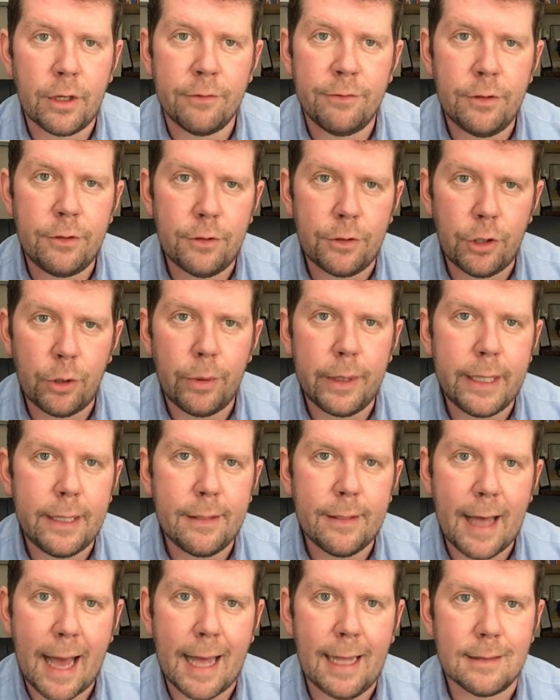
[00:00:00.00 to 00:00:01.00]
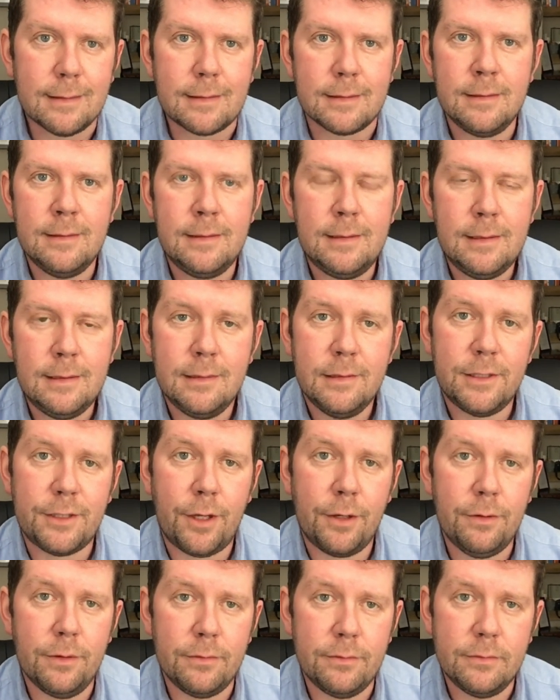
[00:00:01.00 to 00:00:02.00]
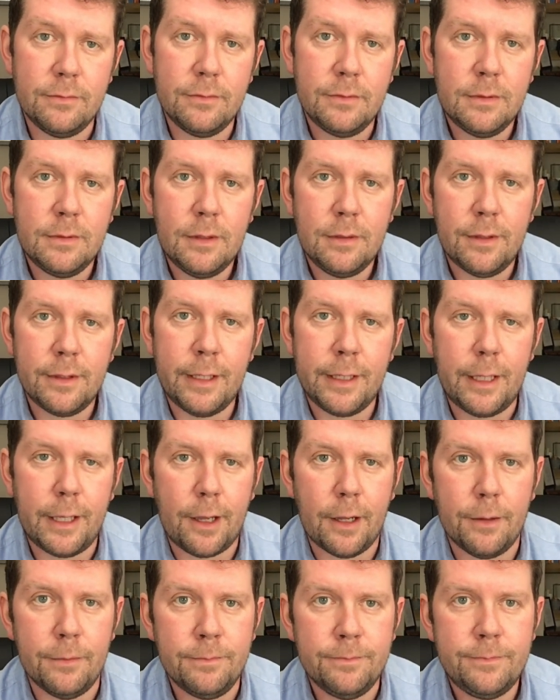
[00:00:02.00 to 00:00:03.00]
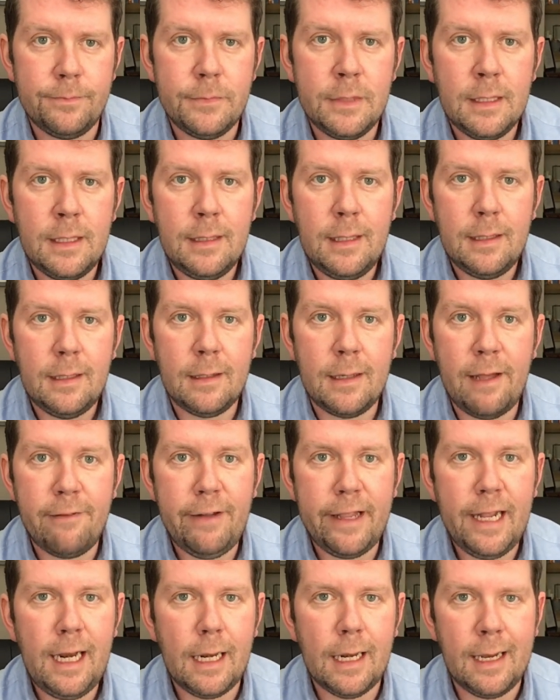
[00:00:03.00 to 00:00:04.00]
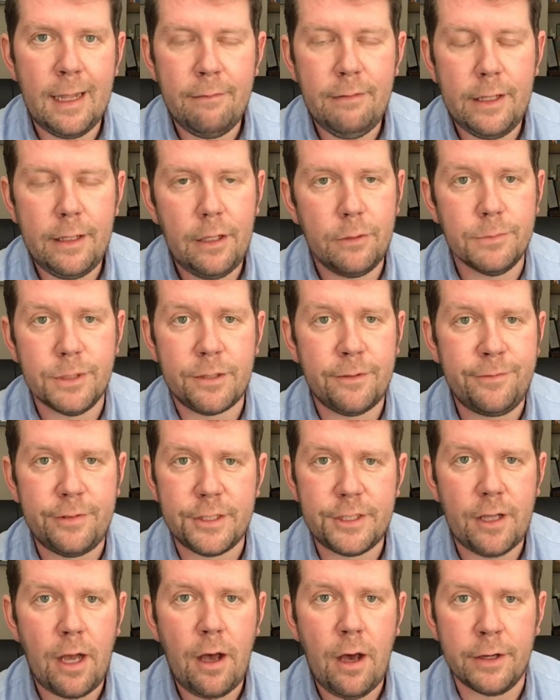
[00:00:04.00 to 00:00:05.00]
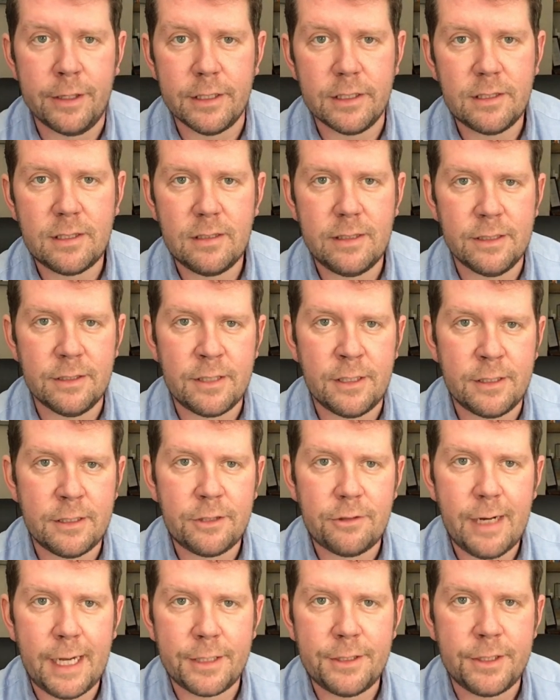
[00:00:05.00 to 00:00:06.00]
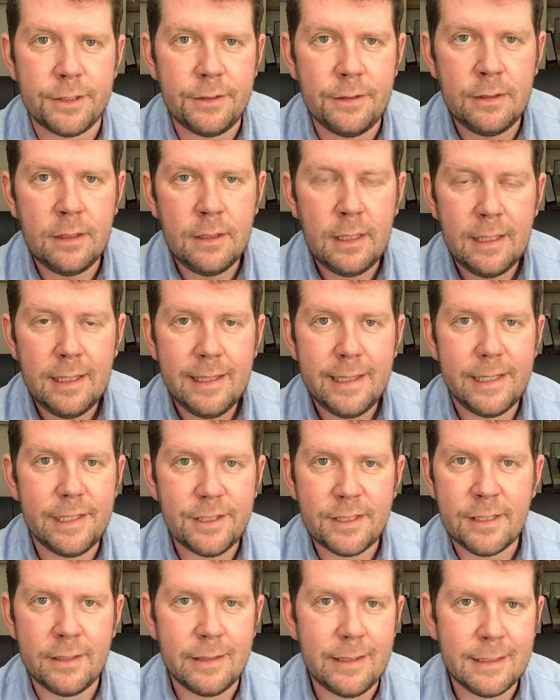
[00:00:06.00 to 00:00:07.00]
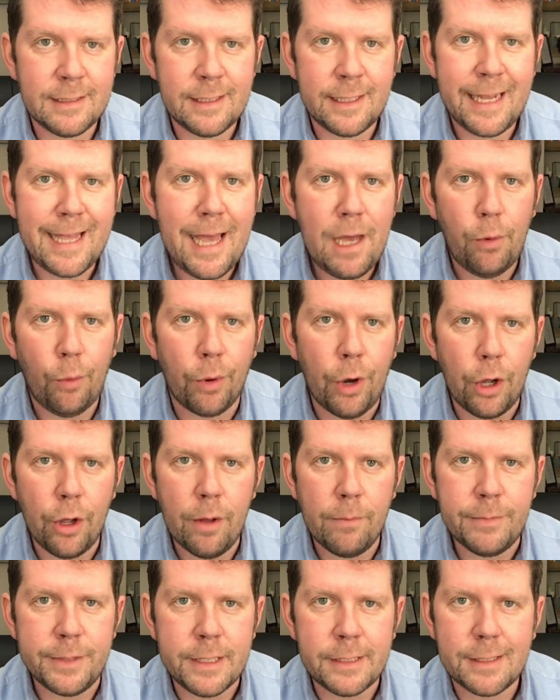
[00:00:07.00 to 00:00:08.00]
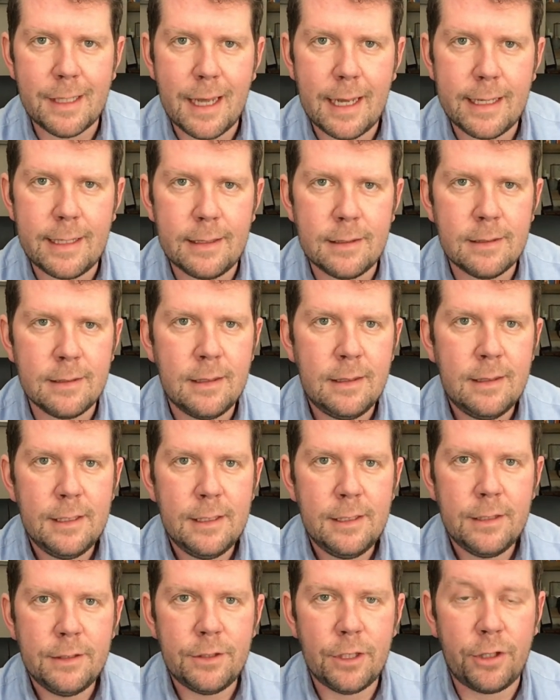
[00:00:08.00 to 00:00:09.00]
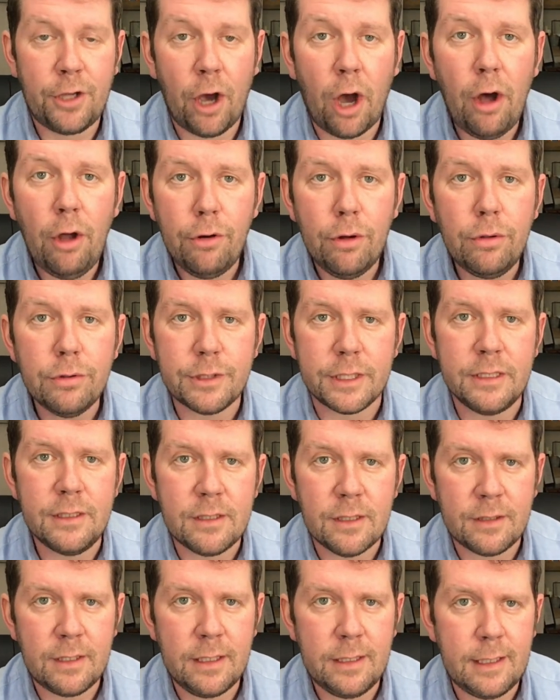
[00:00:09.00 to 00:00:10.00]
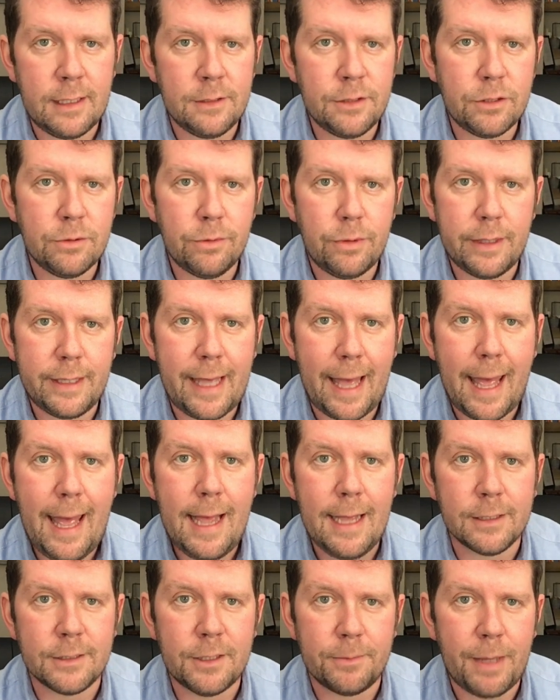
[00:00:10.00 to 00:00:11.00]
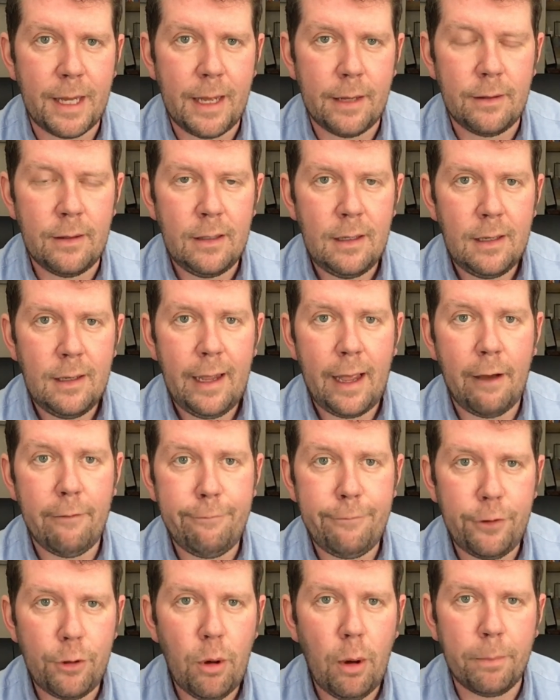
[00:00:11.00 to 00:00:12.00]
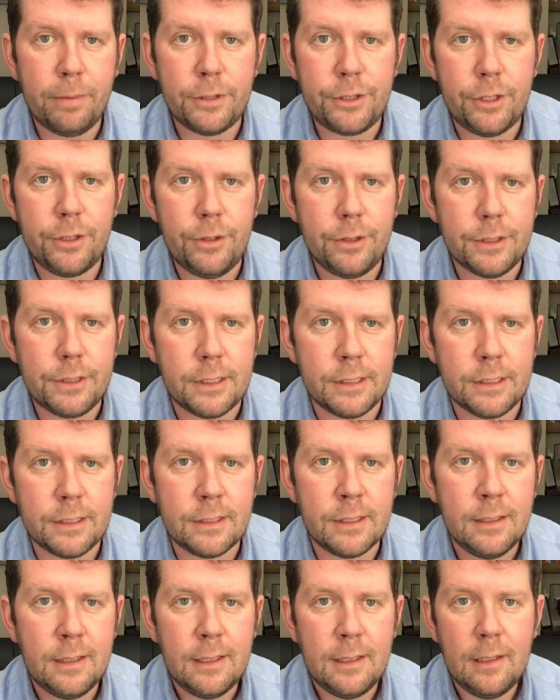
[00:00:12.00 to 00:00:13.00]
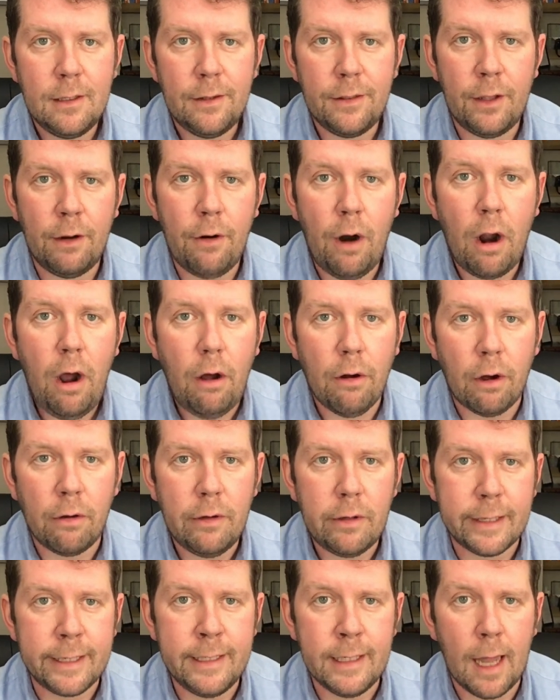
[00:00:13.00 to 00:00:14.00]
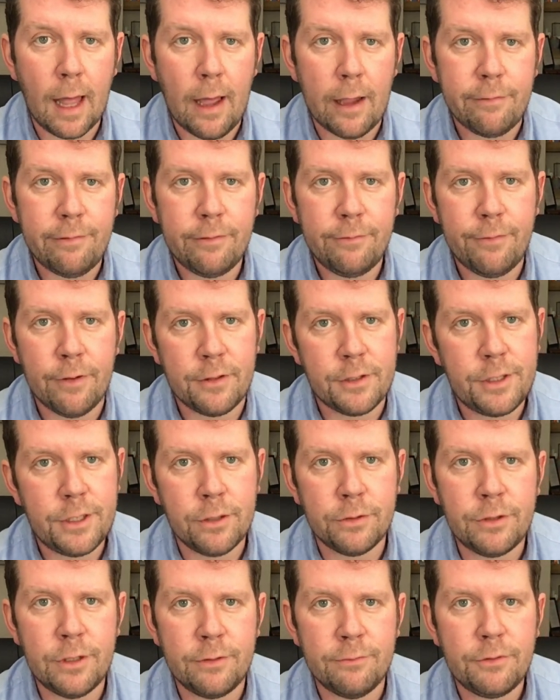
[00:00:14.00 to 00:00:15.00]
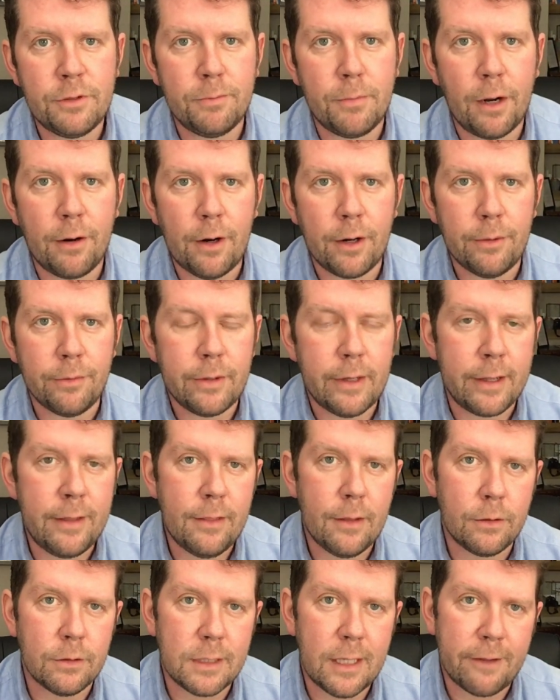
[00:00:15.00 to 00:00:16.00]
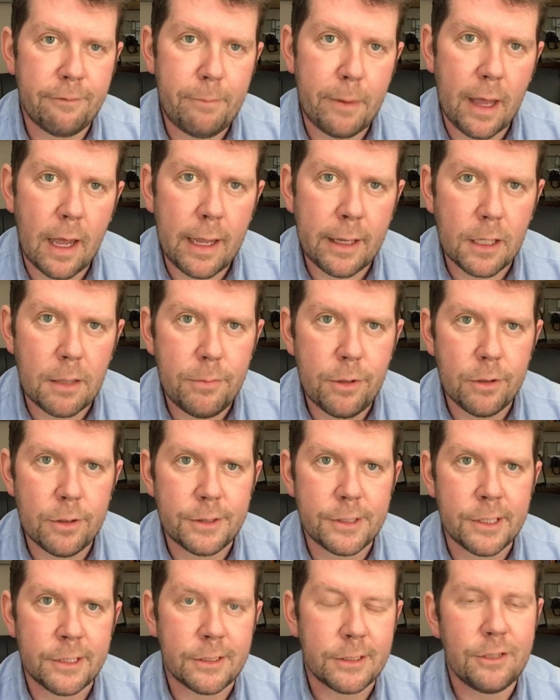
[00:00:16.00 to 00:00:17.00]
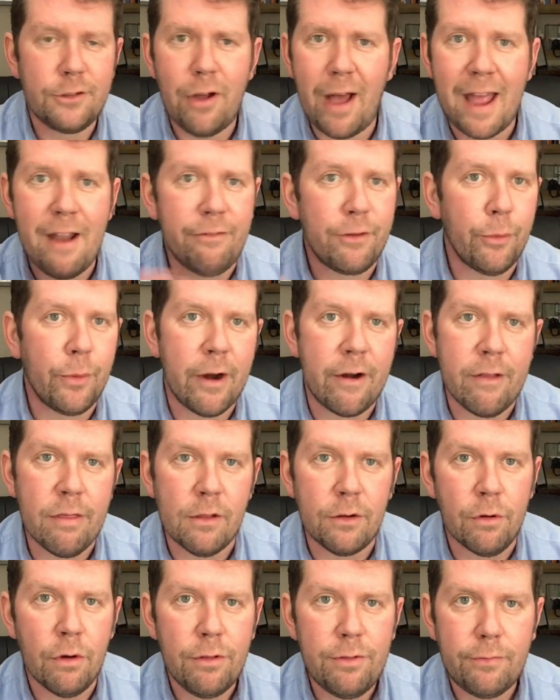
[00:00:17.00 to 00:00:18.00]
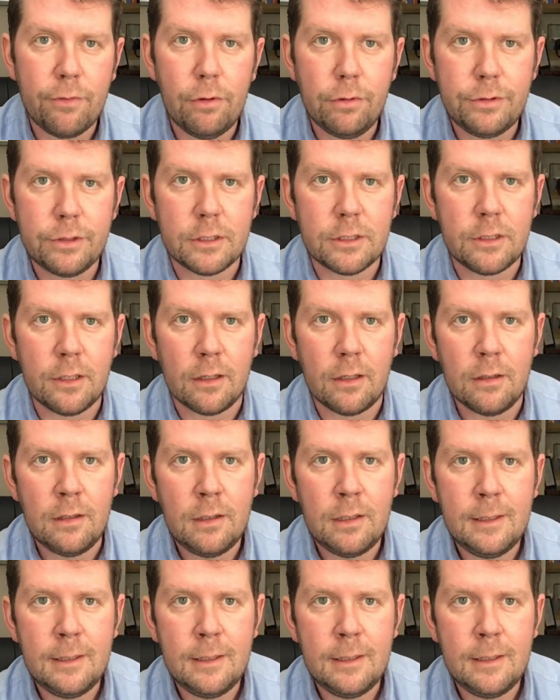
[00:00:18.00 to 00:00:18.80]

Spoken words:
of undoing that. So there you go. Leveling up's a facade, it's a distraction. It's an earworm designed to con us into thinking someone cares about how few opportunities there are in life for the children of tomorrow in those left behind communities. It's not everywhere in the north, of course it's not.